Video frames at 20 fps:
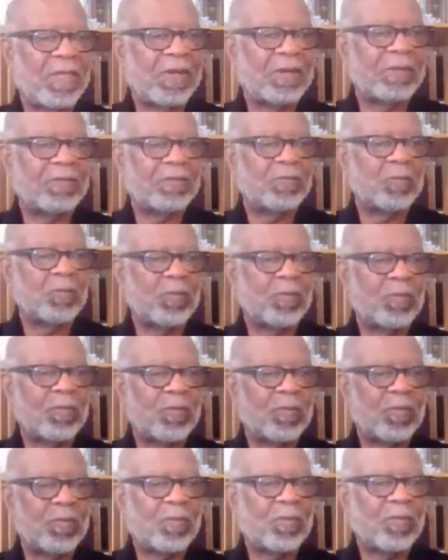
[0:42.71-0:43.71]
universal
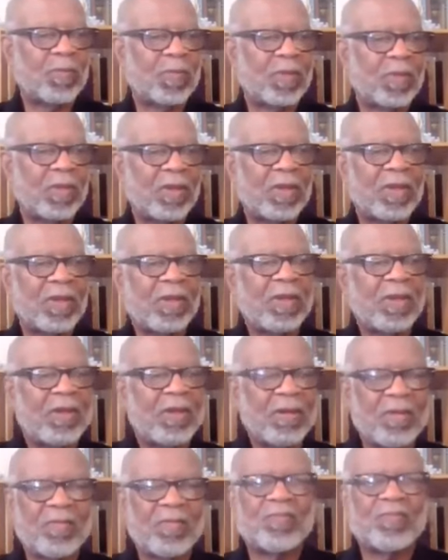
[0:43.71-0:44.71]
world,
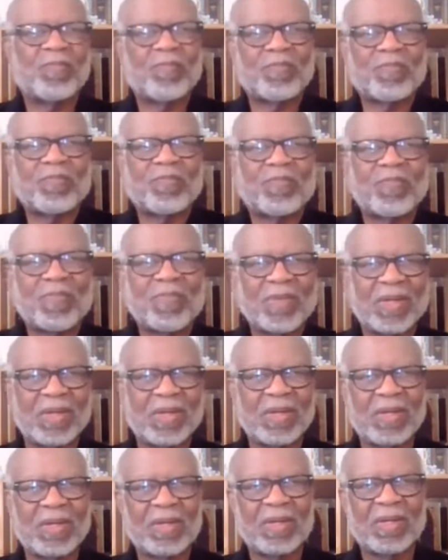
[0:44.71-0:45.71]
God is able and he
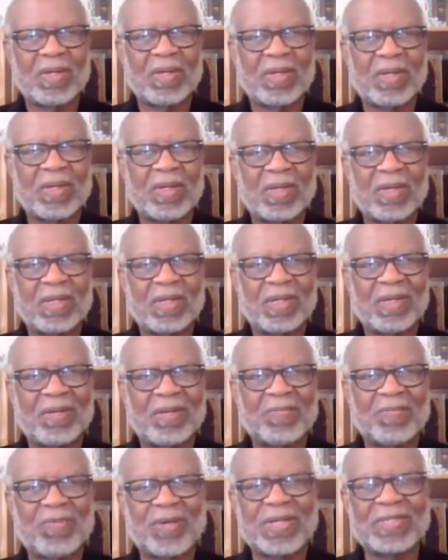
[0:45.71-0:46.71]
won't fail.
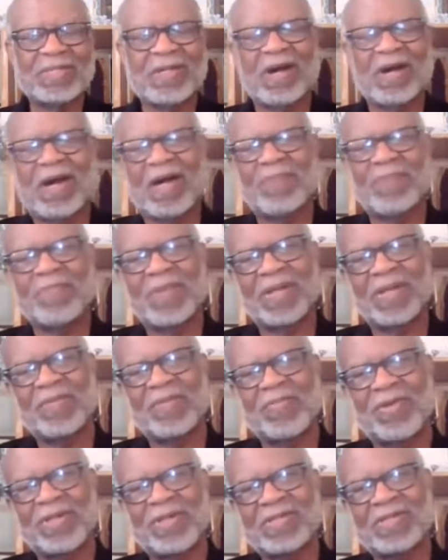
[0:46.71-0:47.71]
Praise God, mother.
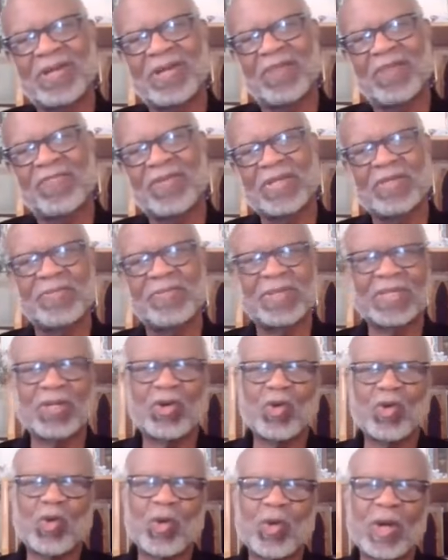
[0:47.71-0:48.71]
Mm. Praise God for your mother,
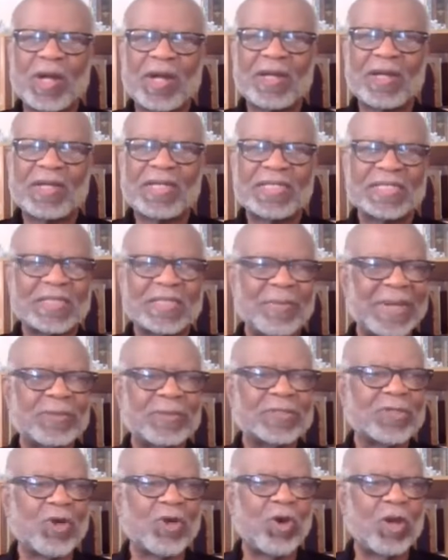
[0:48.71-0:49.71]
Kua. Somebody
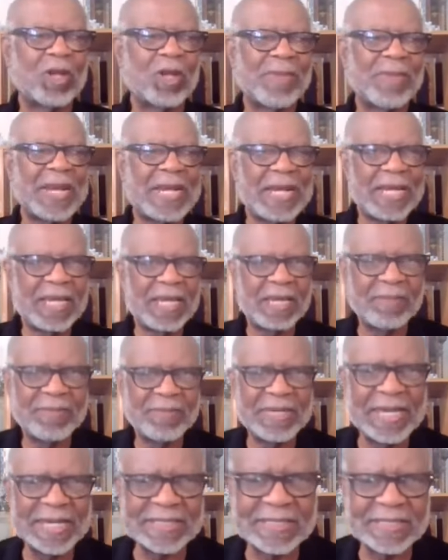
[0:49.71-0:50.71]
was calling me.
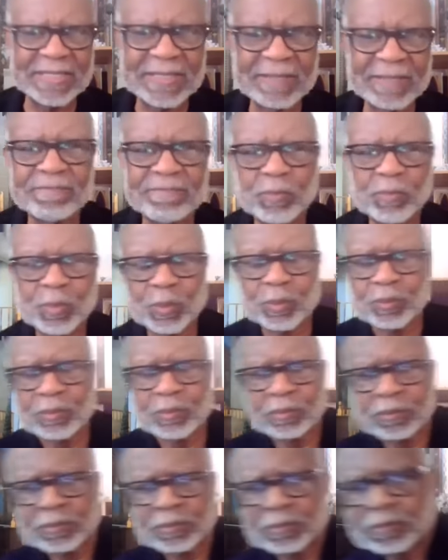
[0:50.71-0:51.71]
Yes. Pastor,
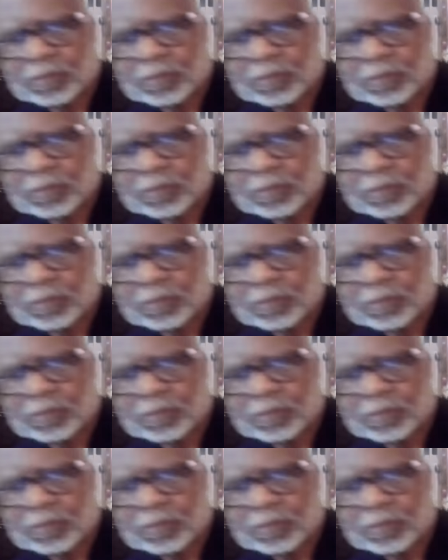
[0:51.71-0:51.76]
um,